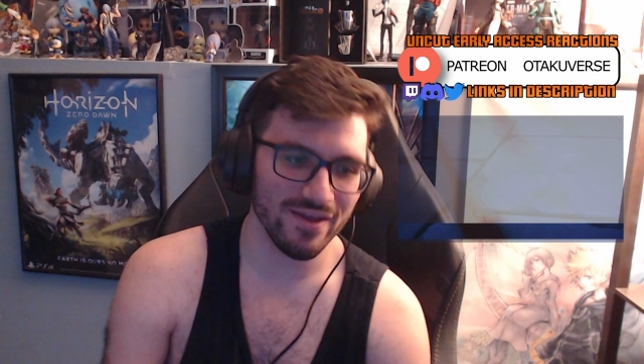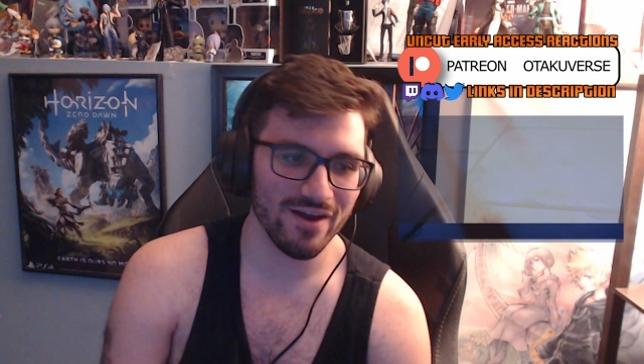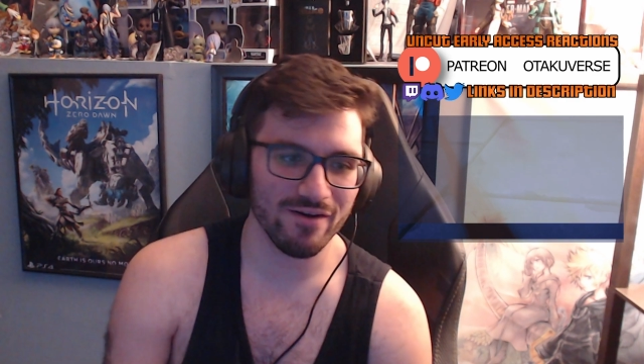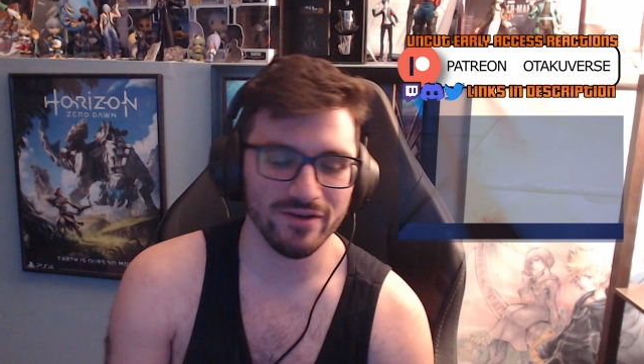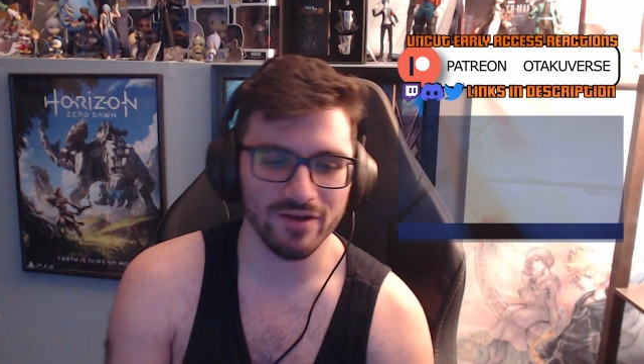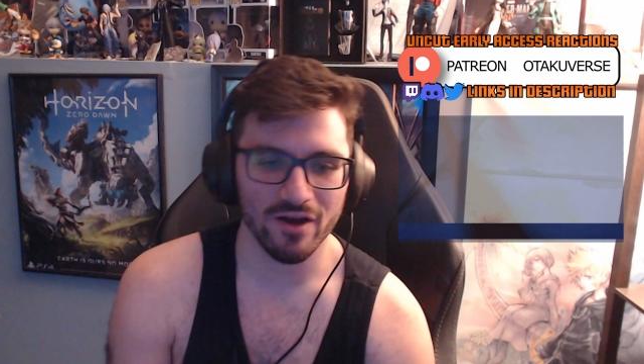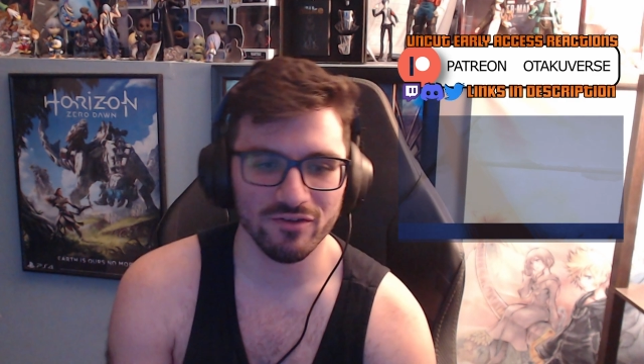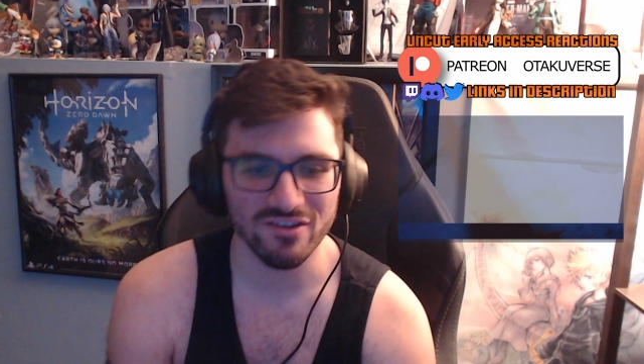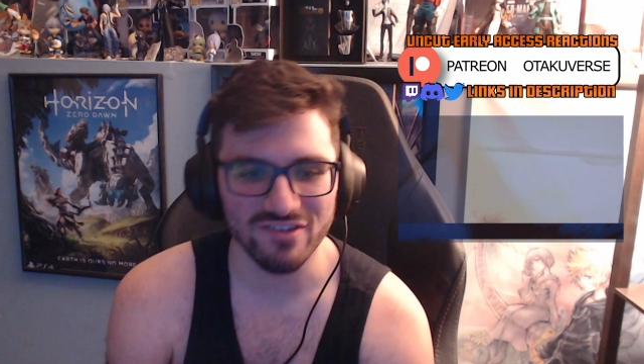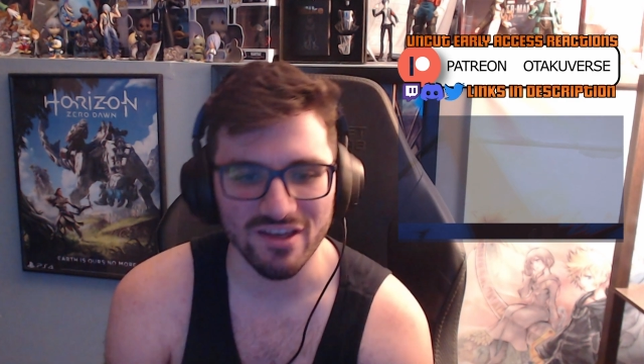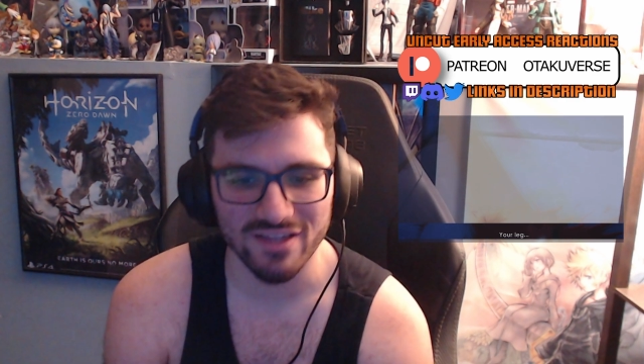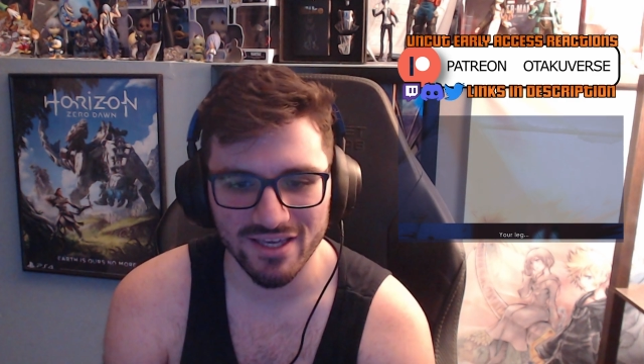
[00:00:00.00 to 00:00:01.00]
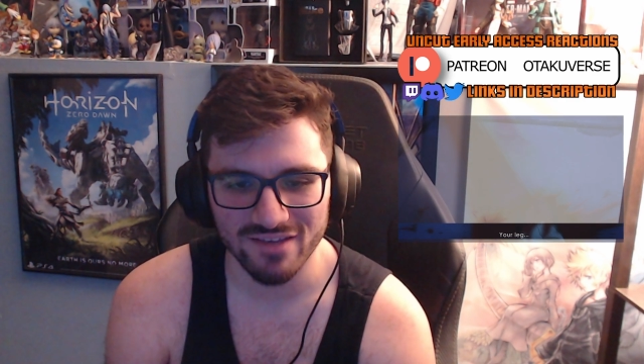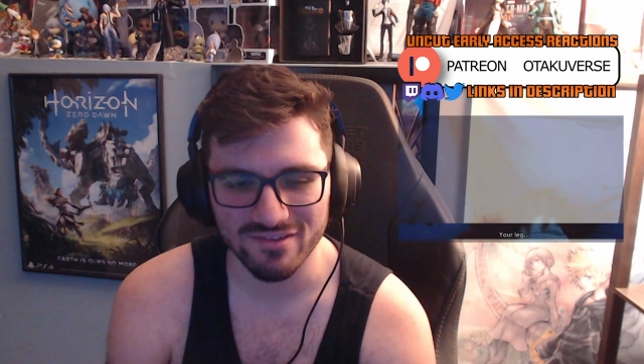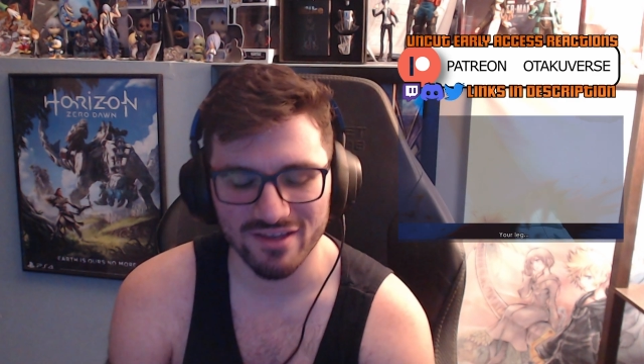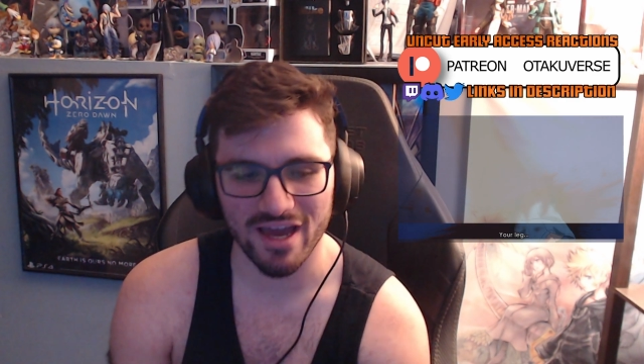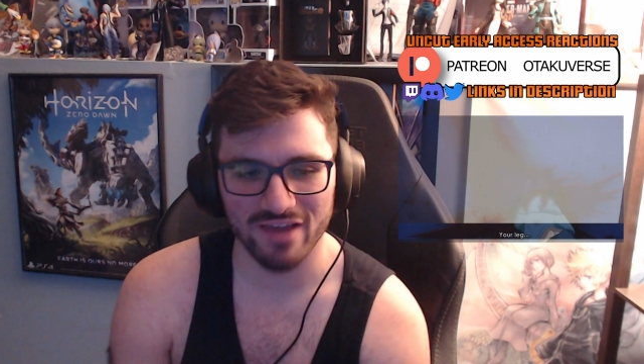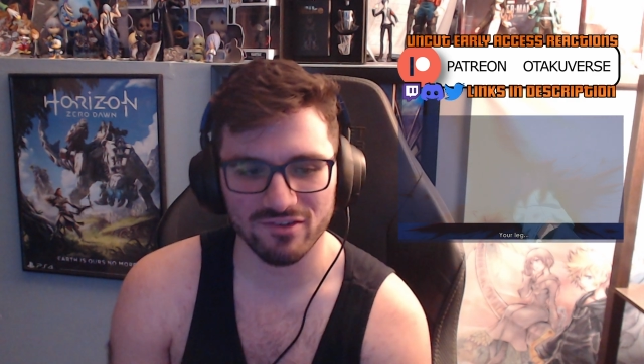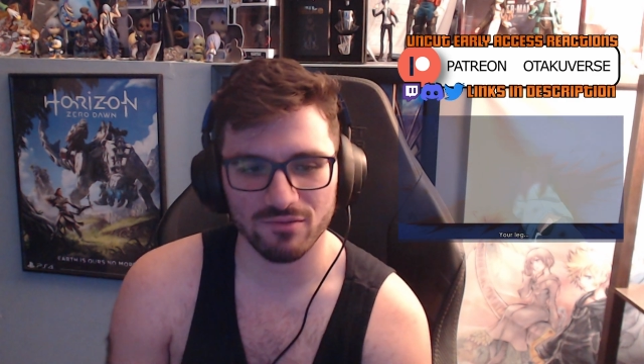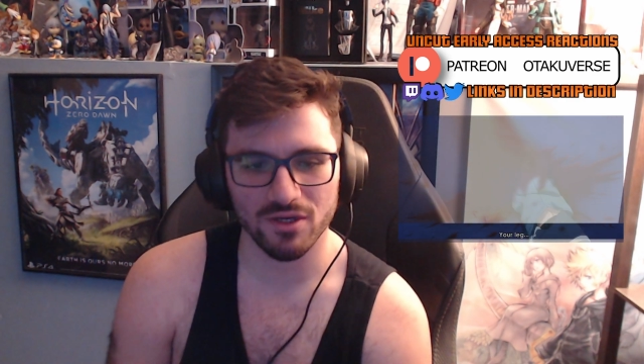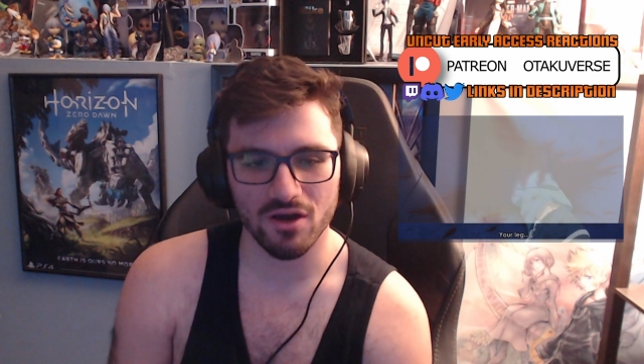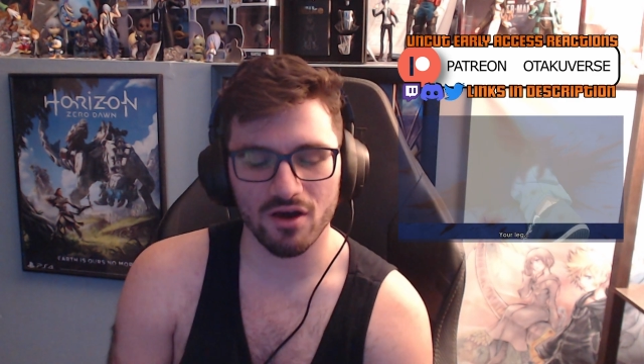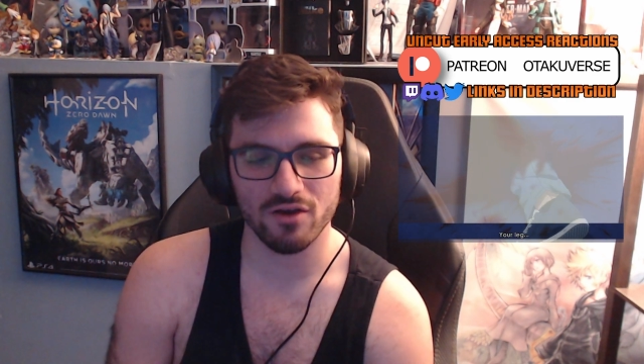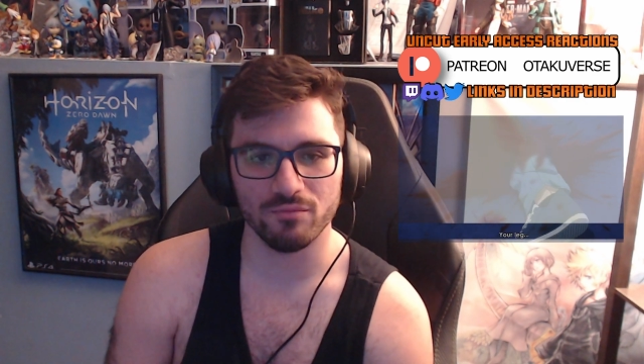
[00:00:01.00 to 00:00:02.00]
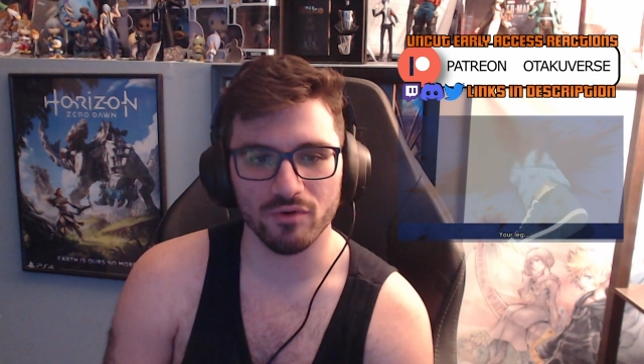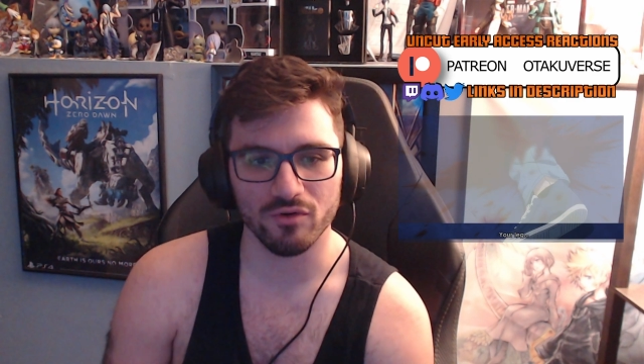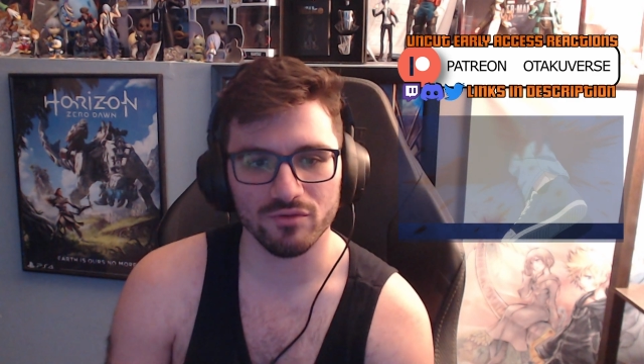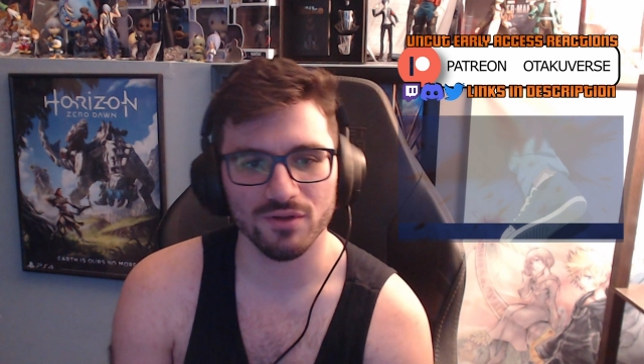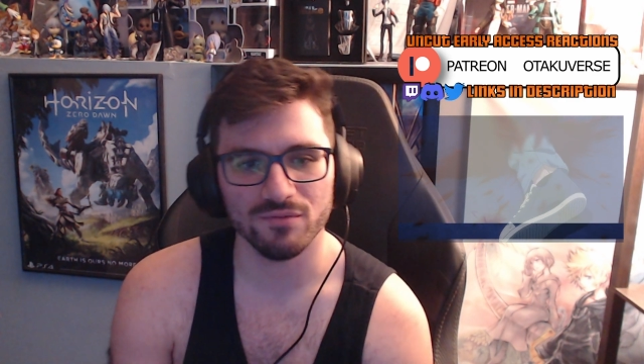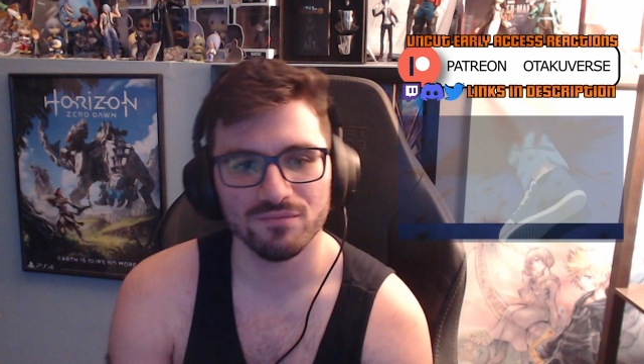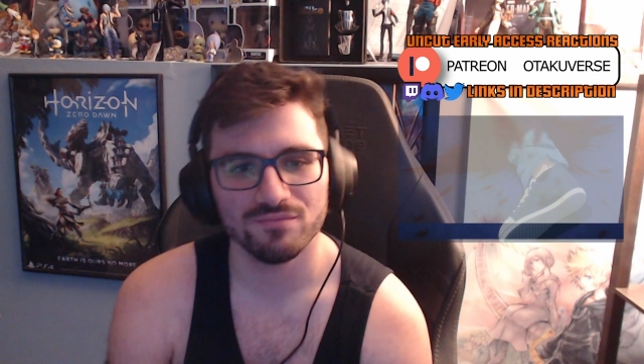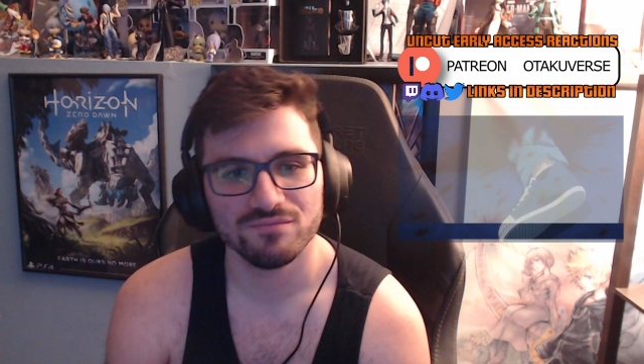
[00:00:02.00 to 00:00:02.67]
There he go. I was gonna say, like, his leg has to be gone or broken.